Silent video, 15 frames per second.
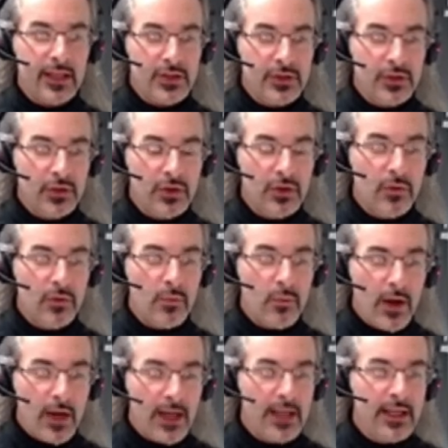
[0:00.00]
I show you
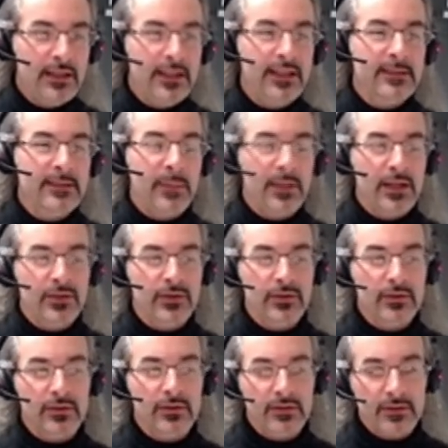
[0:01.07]
why the
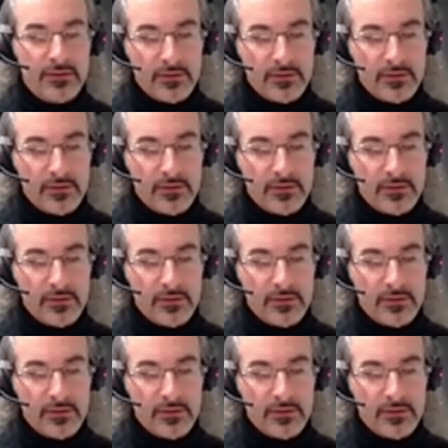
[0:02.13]
expansion